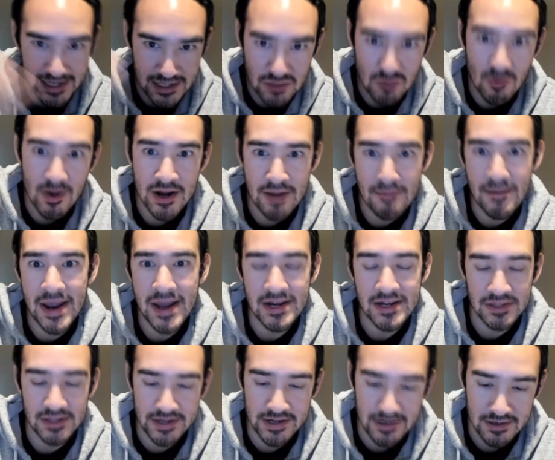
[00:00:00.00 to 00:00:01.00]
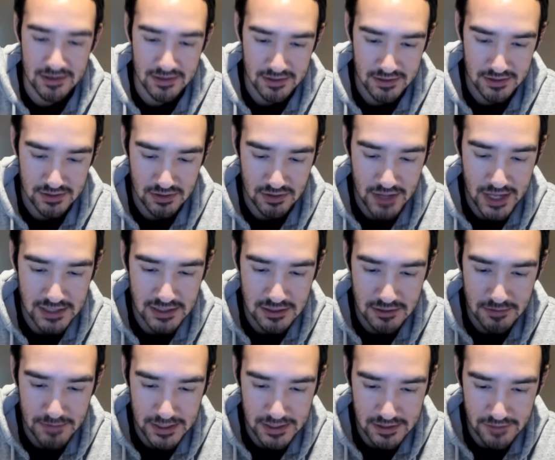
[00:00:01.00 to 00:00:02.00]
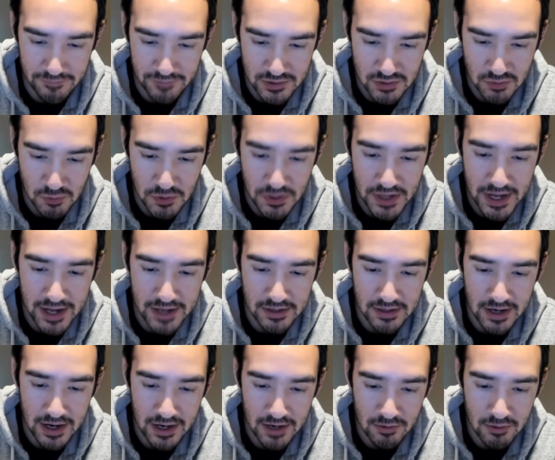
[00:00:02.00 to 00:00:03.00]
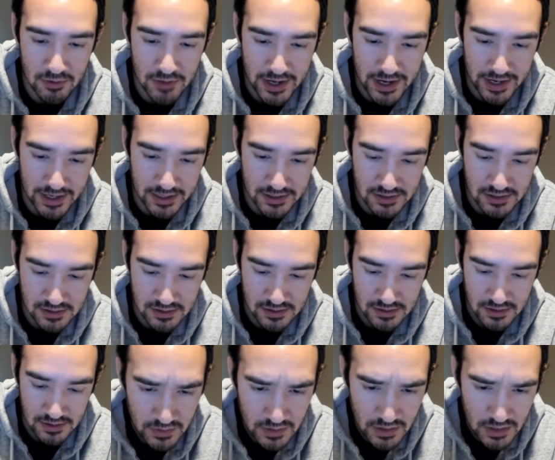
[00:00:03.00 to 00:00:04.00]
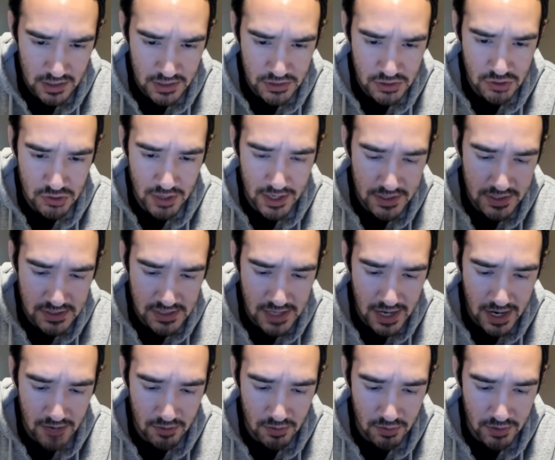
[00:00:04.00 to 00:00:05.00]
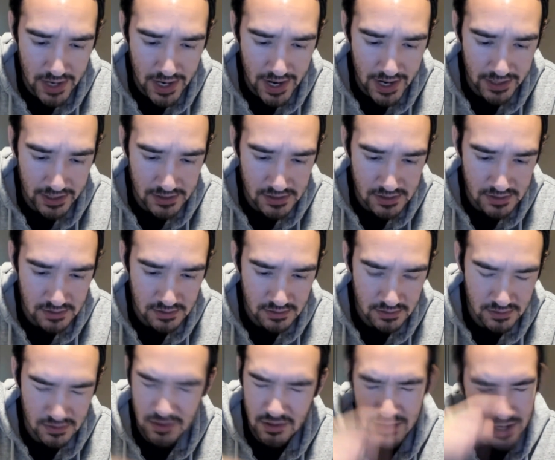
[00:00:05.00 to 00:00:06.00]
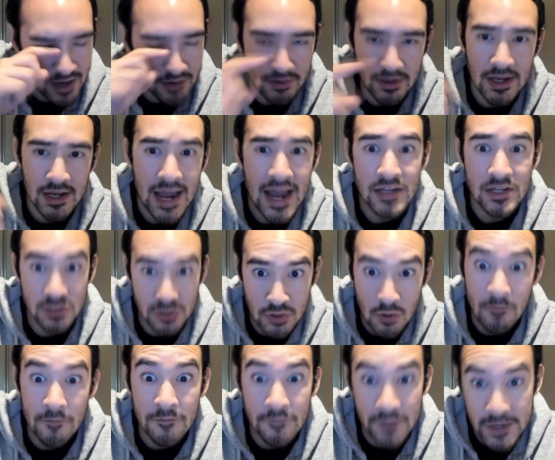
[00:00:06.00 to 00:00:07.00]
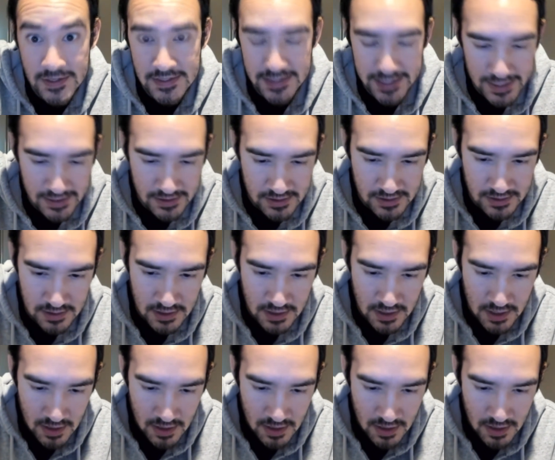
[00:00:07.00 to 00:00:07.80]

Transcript: is when it made it there. So that's the big difference with that and the High Road X. Let's try this High Road X. Sorry, Astrophysics.